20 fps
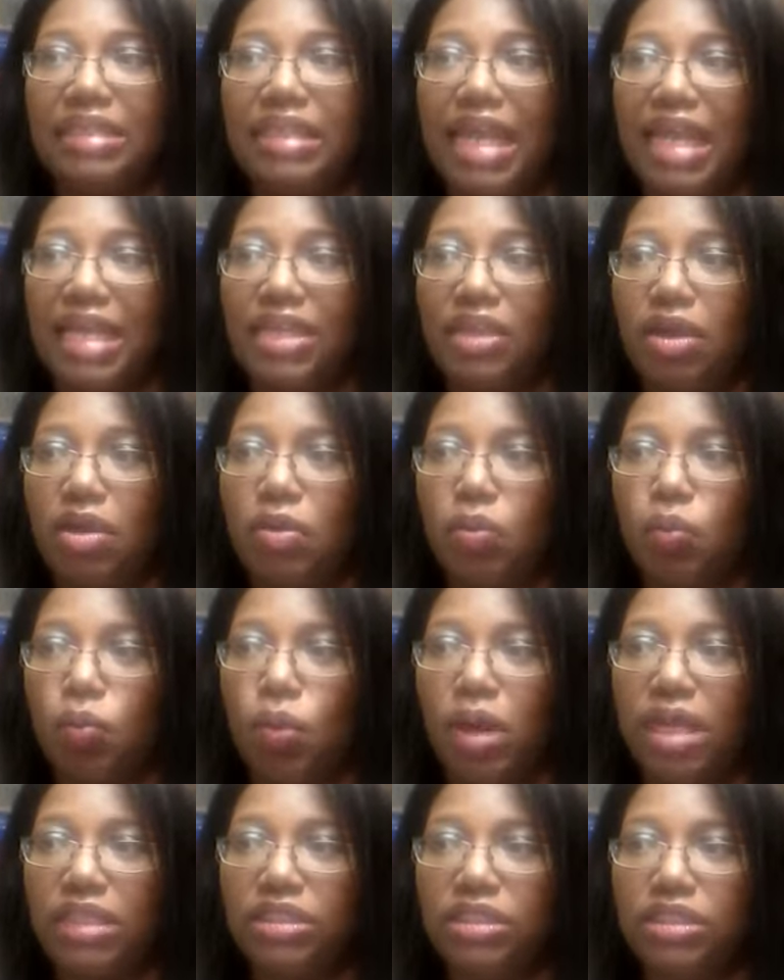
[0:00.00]
they don't
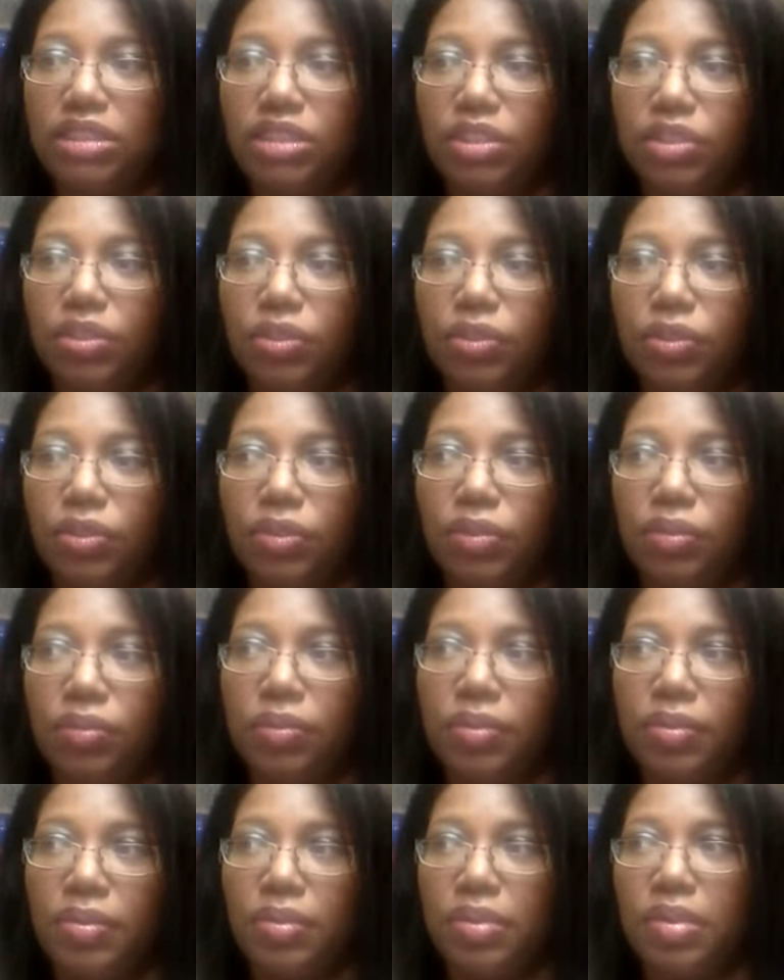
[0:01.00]
want
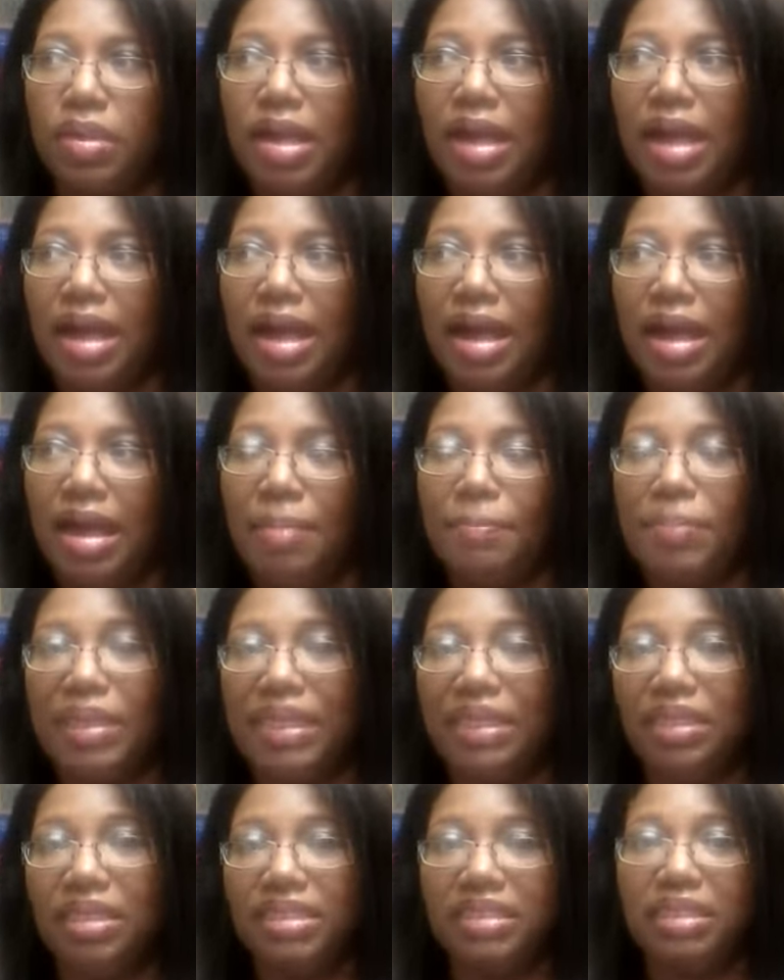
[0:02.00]
to, um,
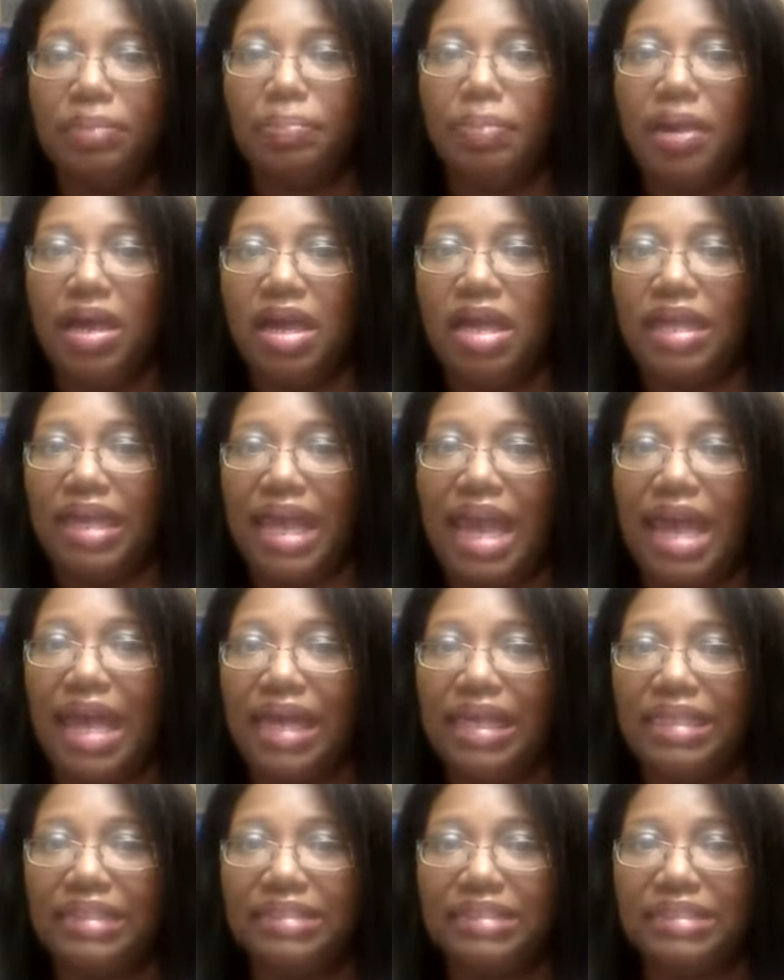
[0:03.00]
be looked upon
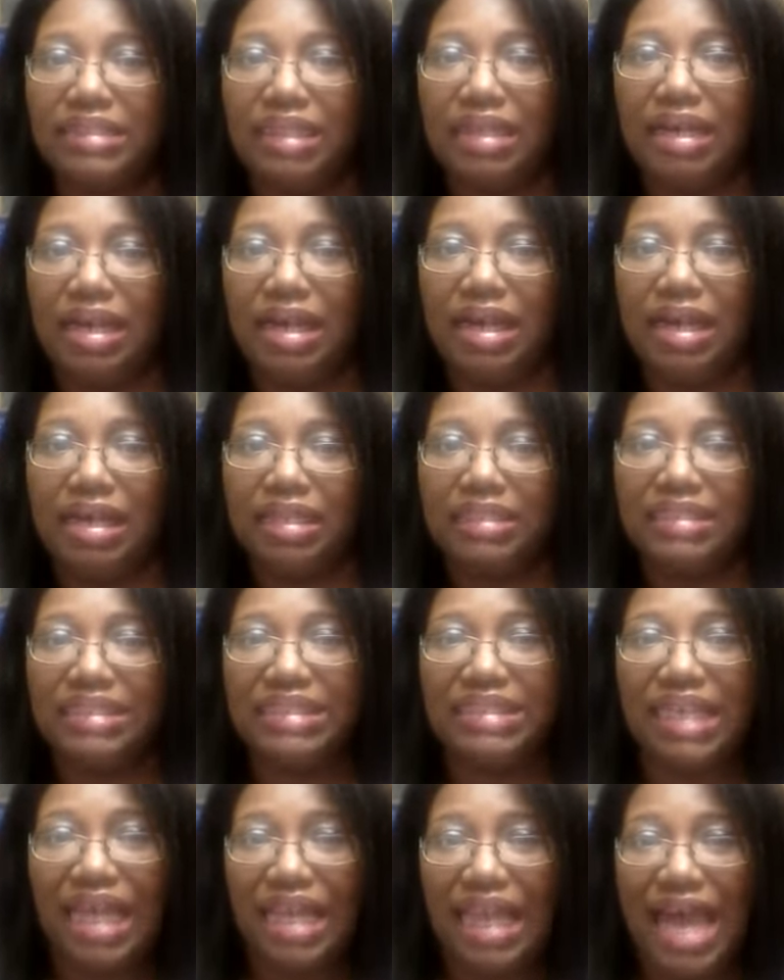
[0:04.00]
as a uh,
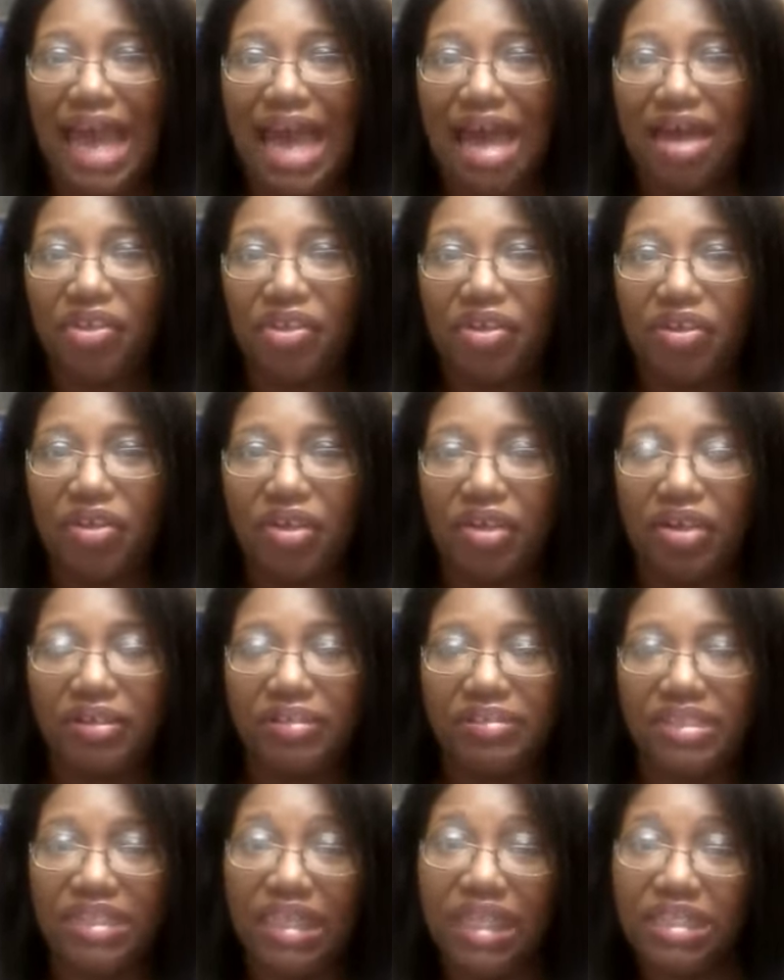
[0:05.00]
sellout
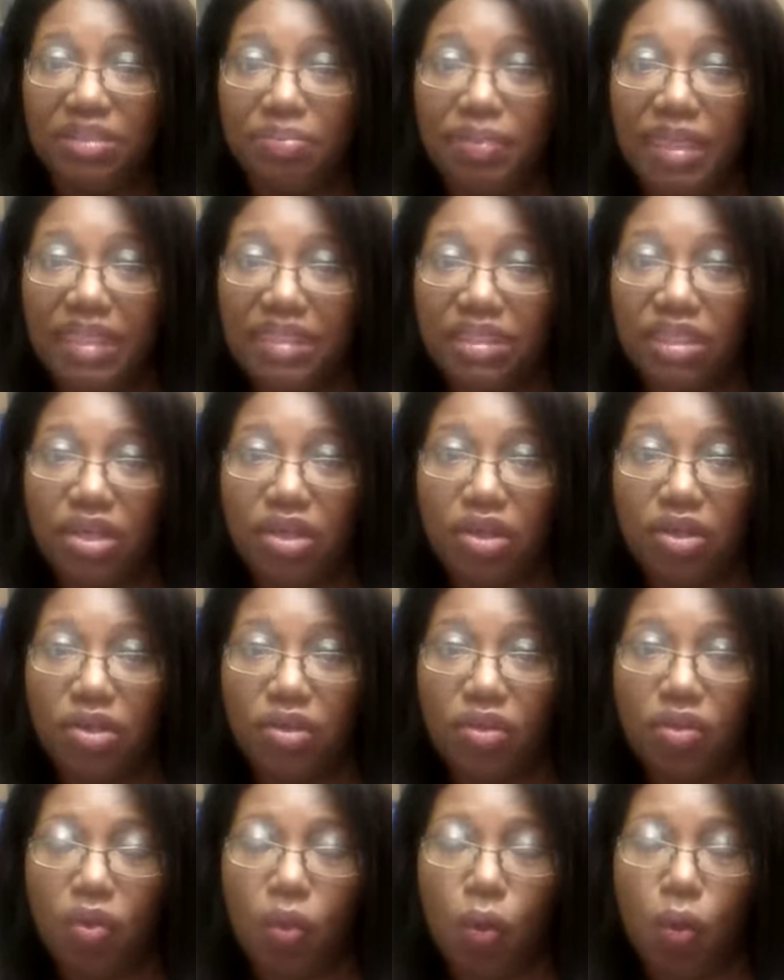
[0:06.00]
or
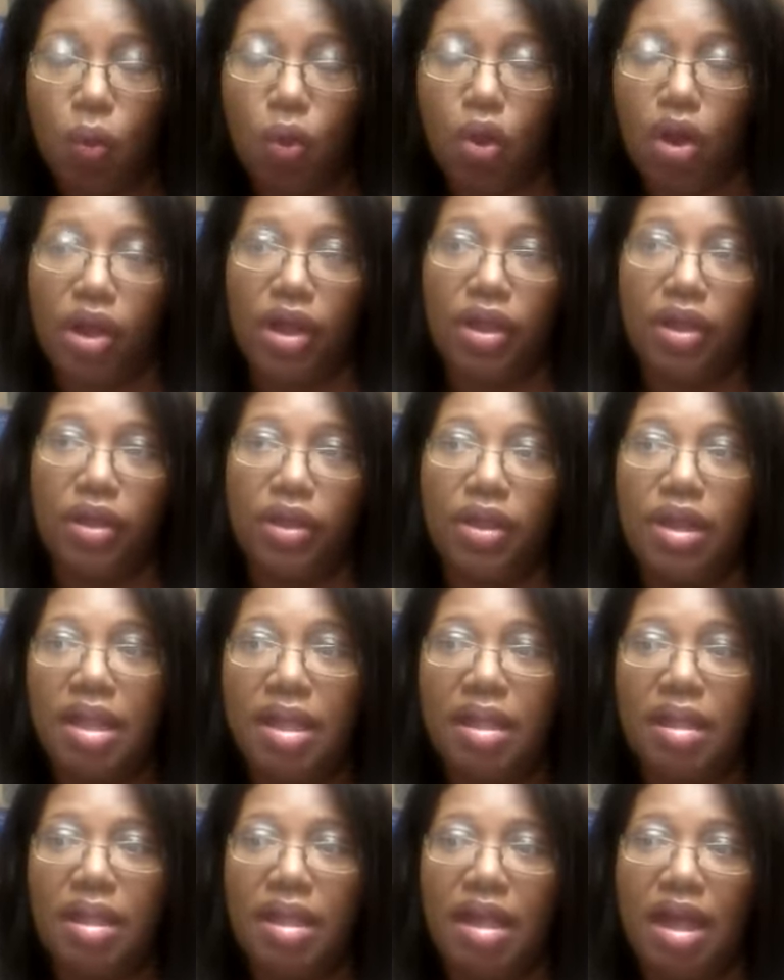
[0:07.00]
judgmental or
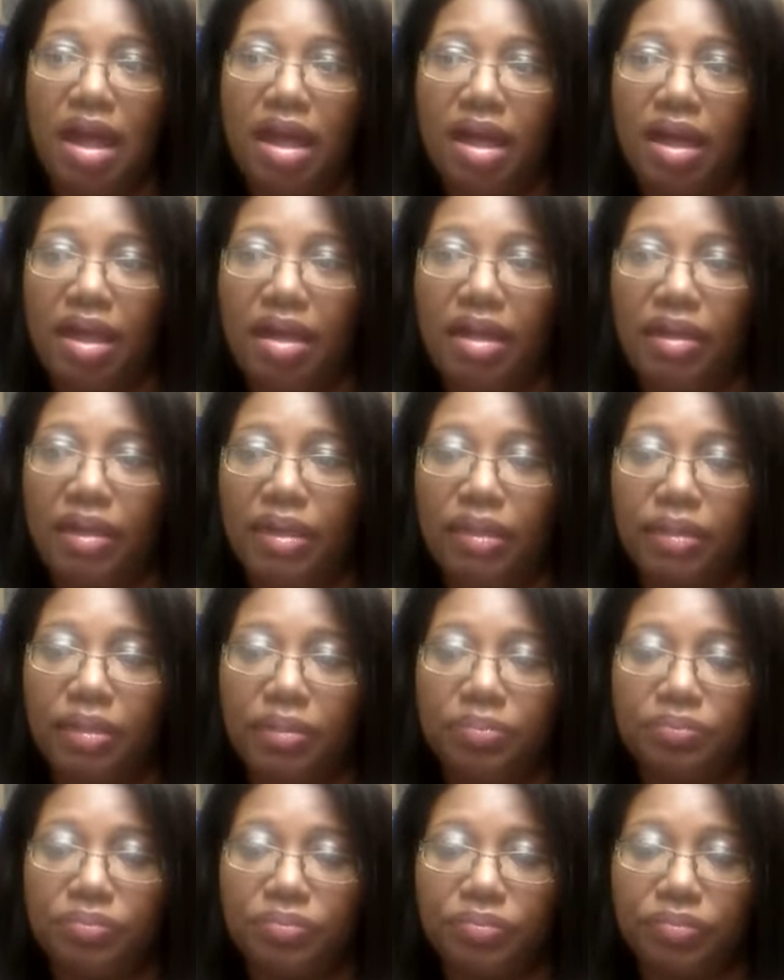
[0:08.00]

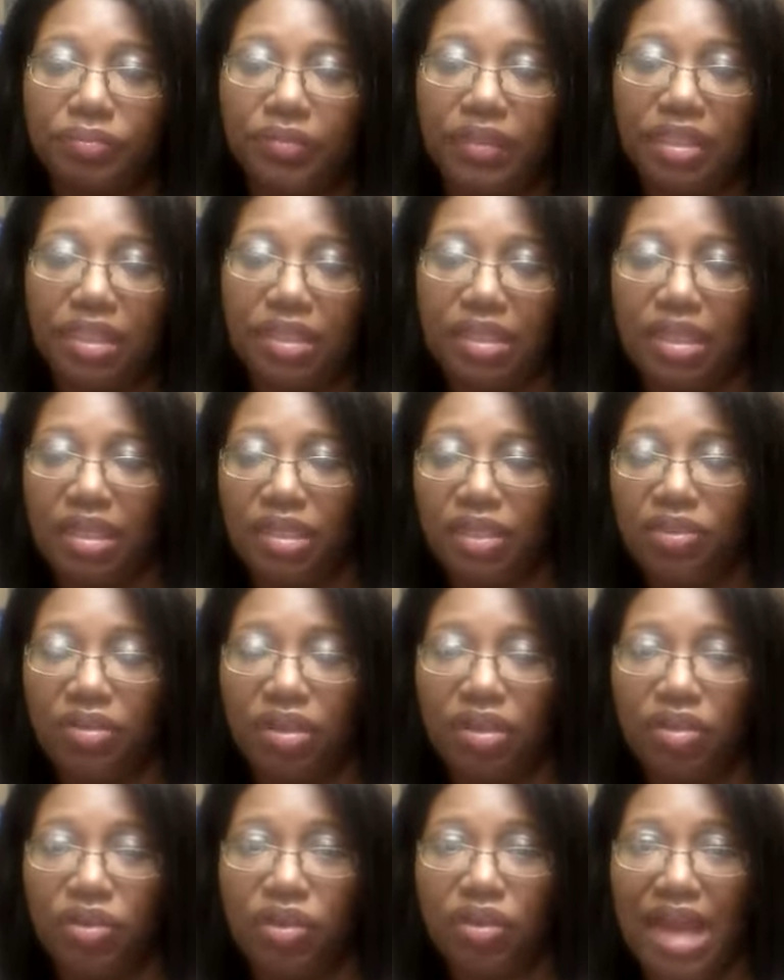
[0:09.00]
um, you
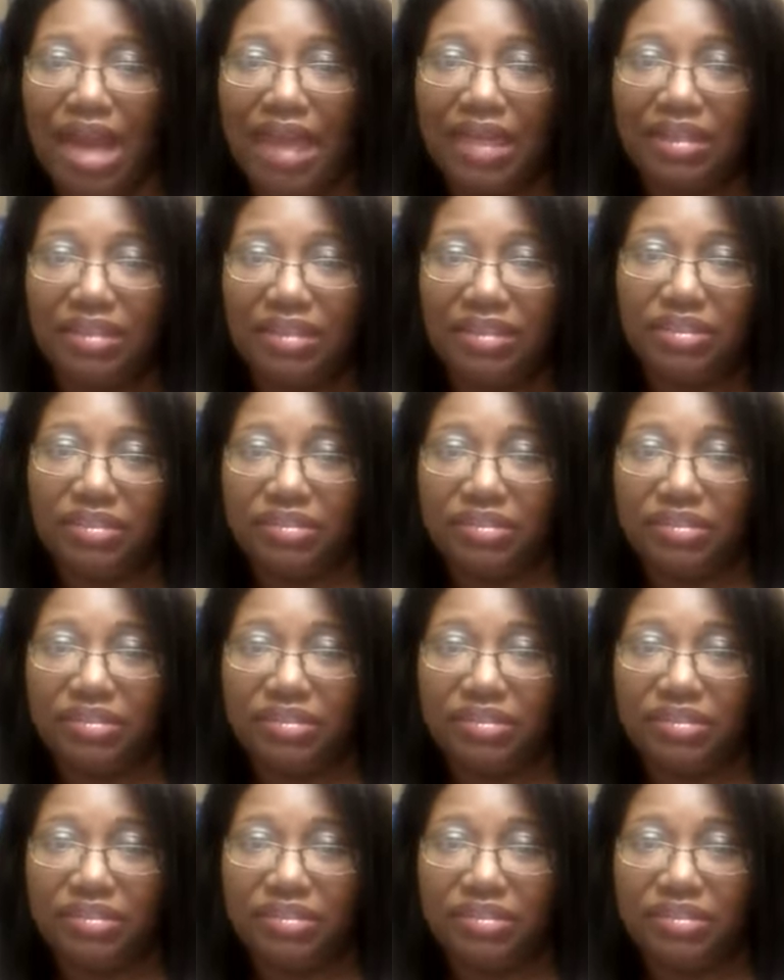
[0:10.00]
know you're not